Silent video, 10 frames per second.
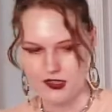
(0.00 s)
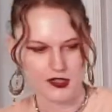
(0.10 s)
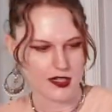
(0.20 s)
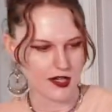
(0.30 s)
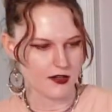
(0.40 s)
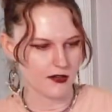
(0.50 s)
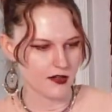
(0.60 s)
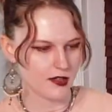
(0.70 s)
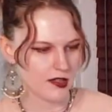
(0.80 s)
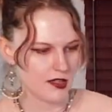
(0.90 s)
Now,
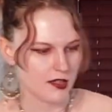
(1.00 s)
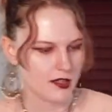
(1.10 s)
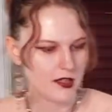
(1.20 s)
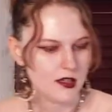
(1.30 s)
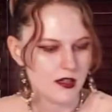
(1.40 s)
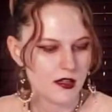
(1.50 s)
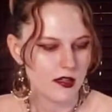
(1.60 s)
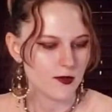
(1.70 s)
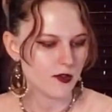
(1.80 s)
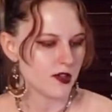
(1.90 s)

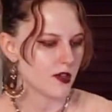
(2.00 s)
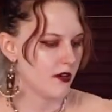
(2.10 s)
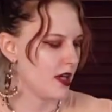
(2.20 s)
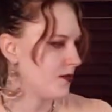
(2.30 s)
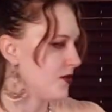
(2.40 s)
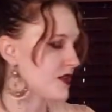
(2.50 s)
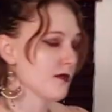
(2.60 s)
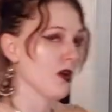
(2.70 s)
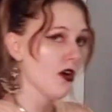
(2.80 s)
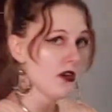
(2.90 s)
I'm going to go ahead and put
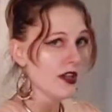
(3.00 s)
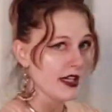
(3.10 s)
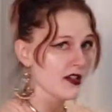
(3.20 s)
some whole ice